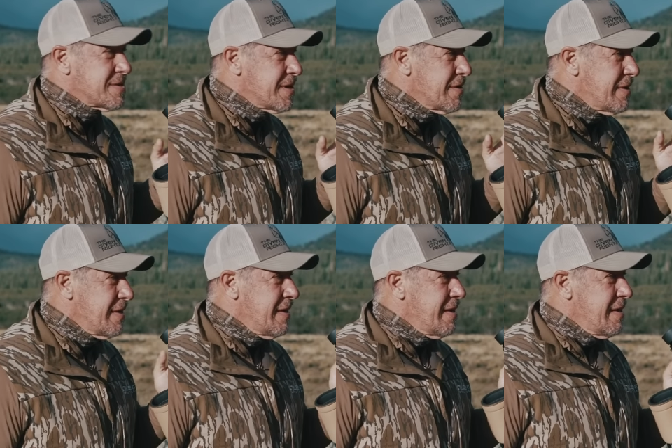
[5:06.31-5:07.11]
so
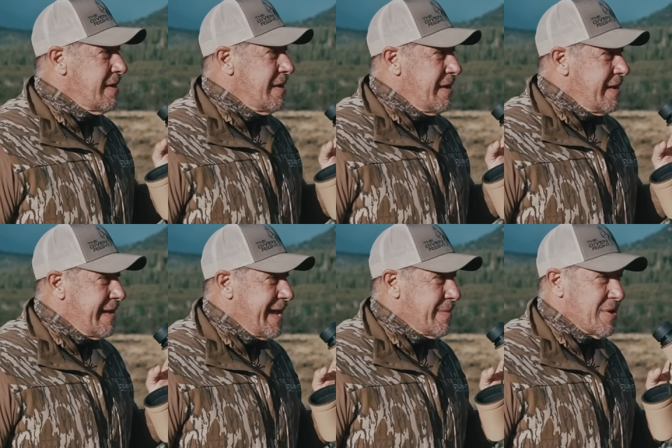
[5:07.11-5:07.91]
they
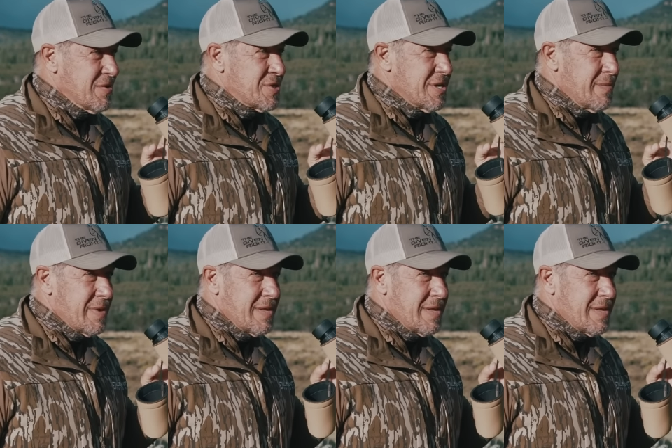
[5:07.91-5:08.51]
got them a little jumpy.